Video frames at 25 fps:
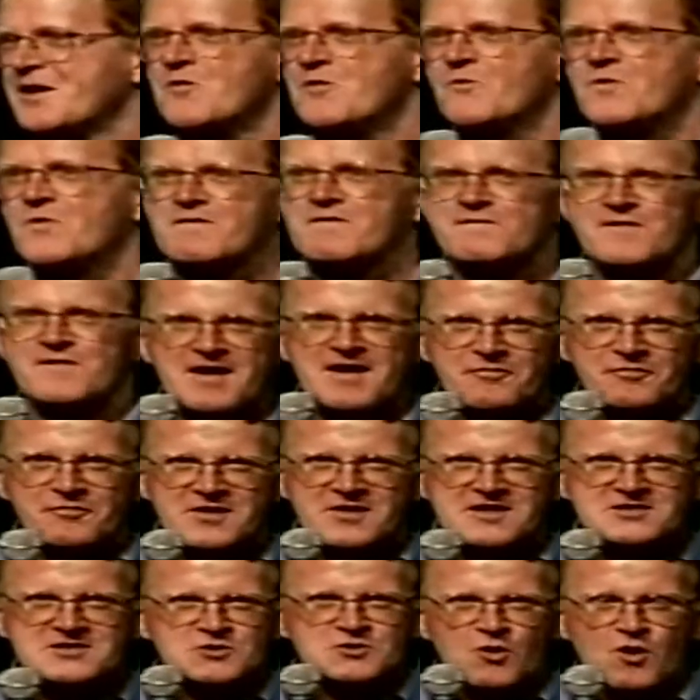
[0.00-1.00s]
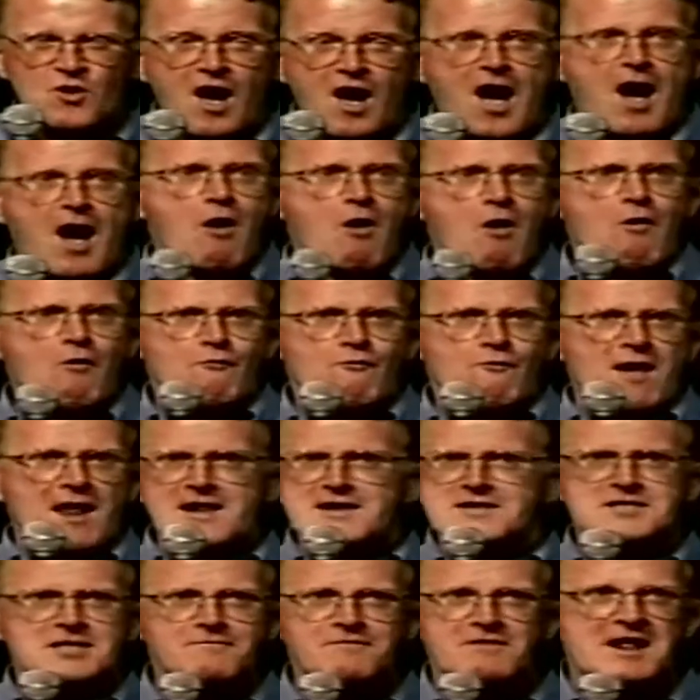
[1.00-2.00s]
We invite these
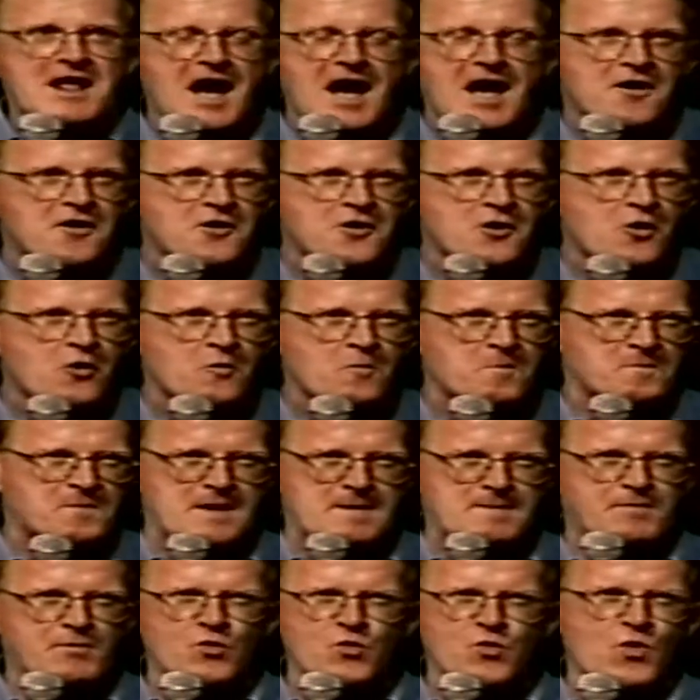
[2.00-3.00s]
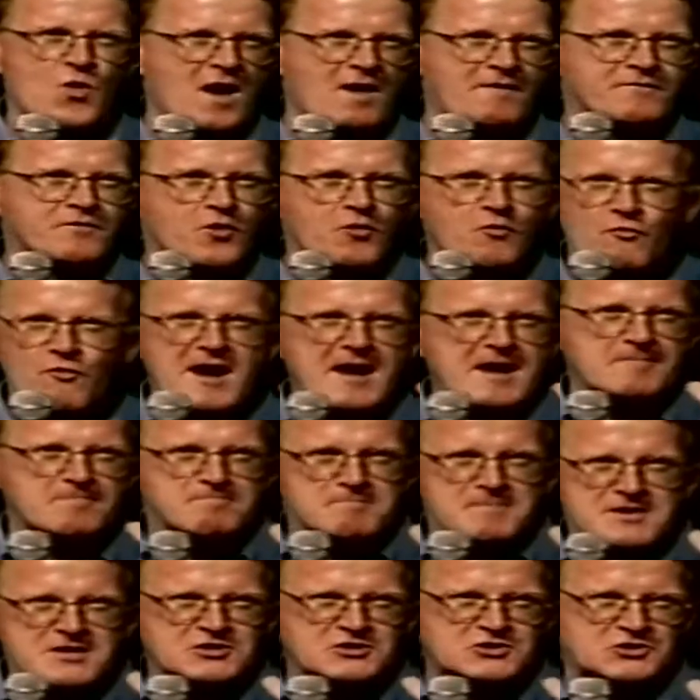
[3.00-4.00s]
relatively unknown people who have great
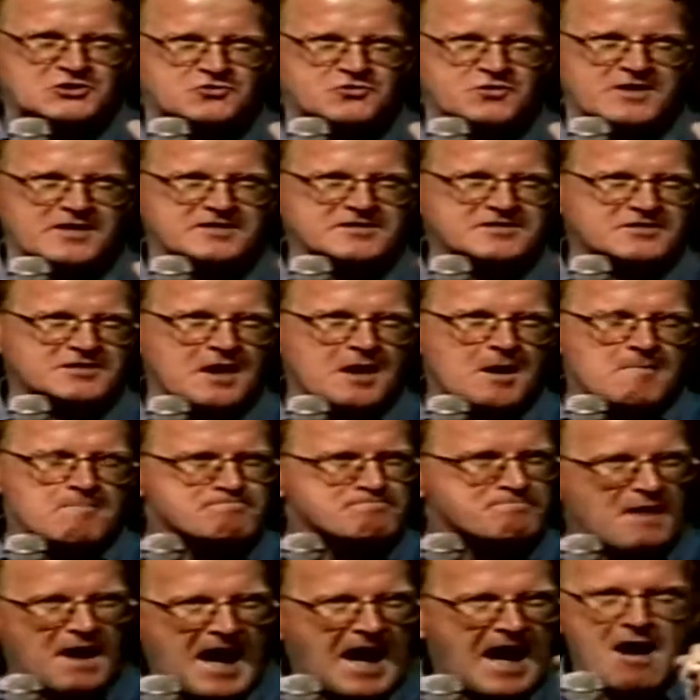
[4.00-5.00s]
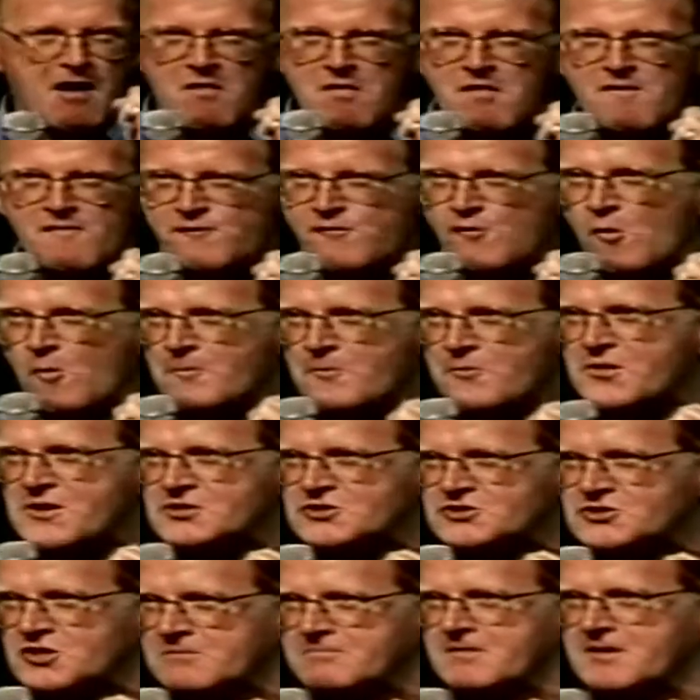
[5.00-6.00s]
ministries, powerful
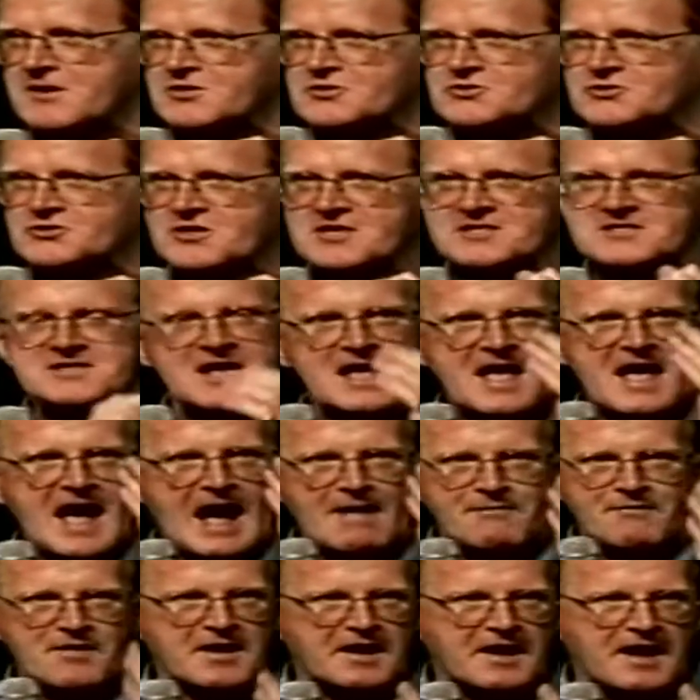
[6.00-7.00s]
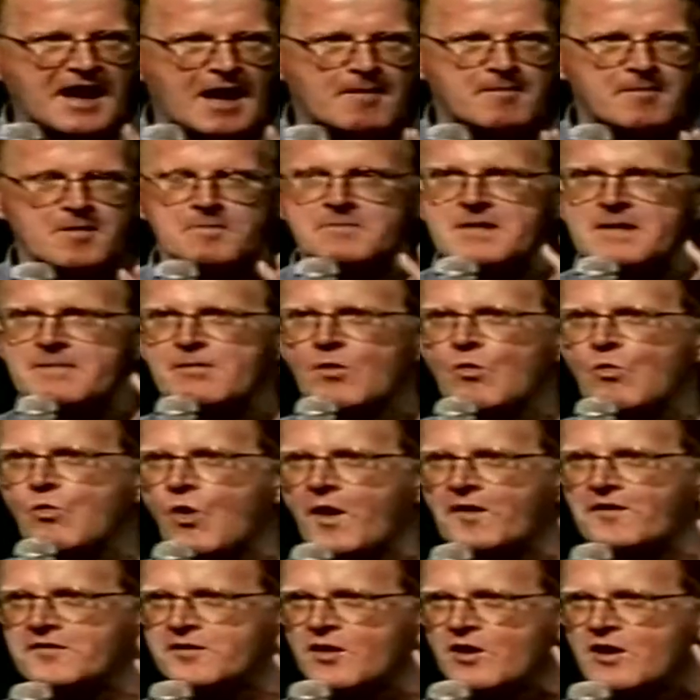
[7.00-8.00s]
preaching ministries, and they come and people
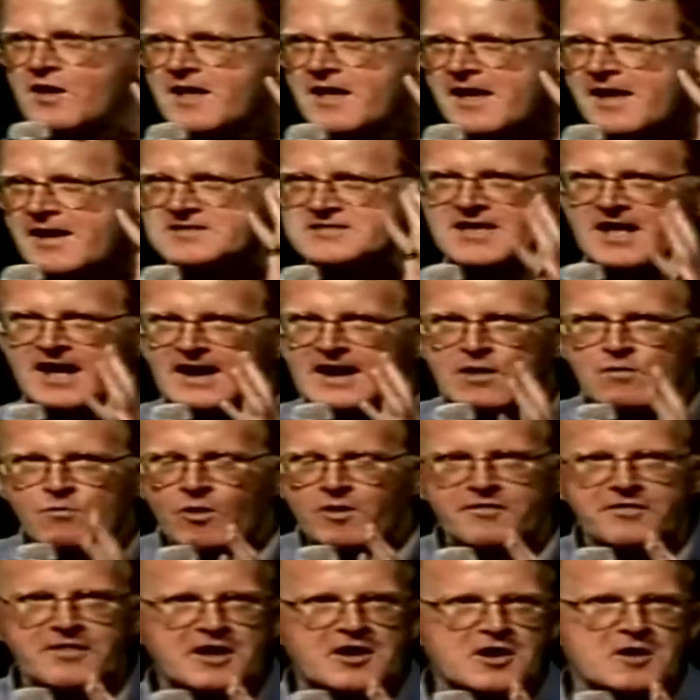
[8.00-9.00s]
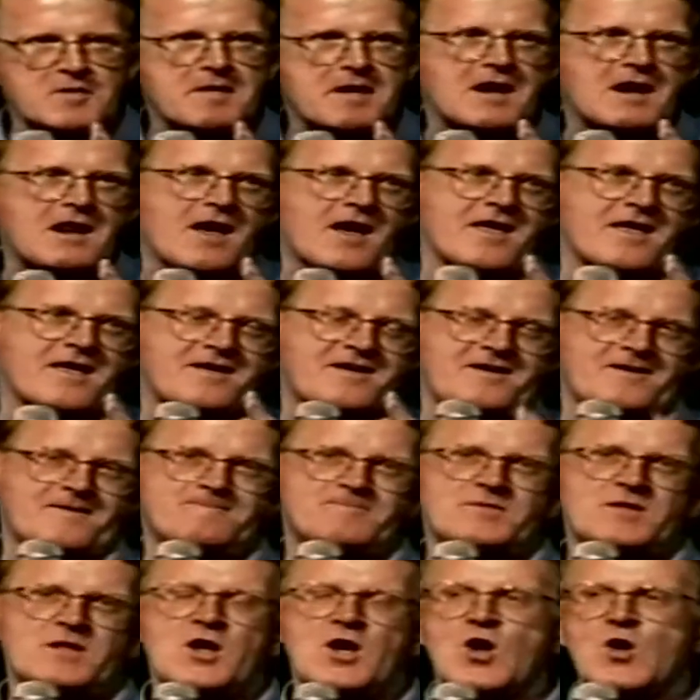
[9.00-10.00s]
wonder exactly what are they going to be like.
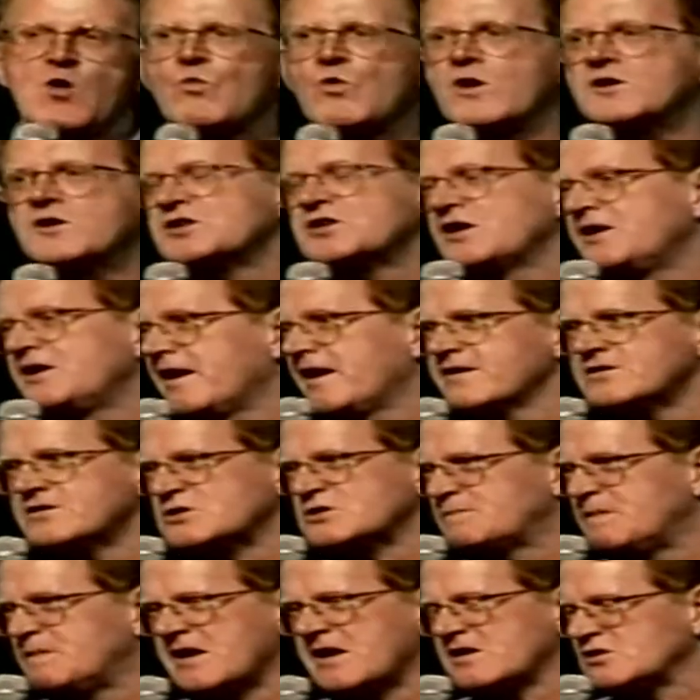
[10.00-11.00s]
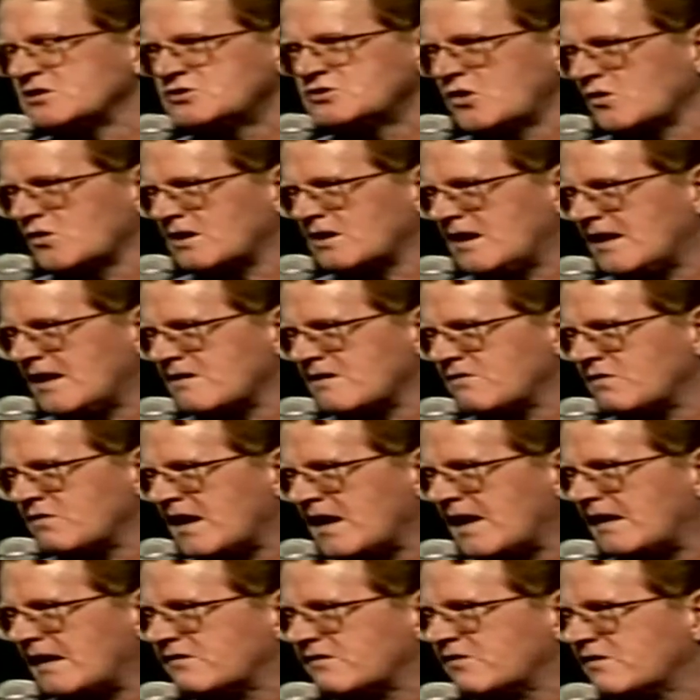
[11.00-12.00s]
Well, tonight's speaker is not like
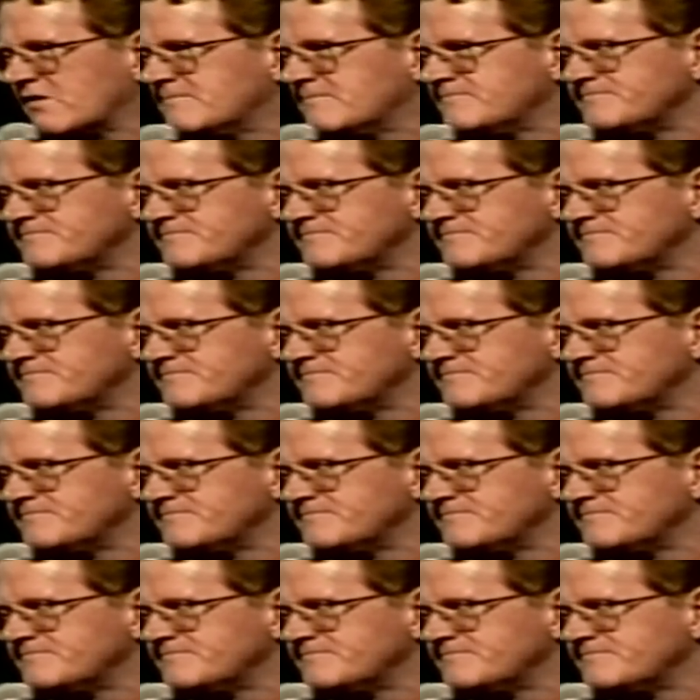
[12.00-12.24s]
that.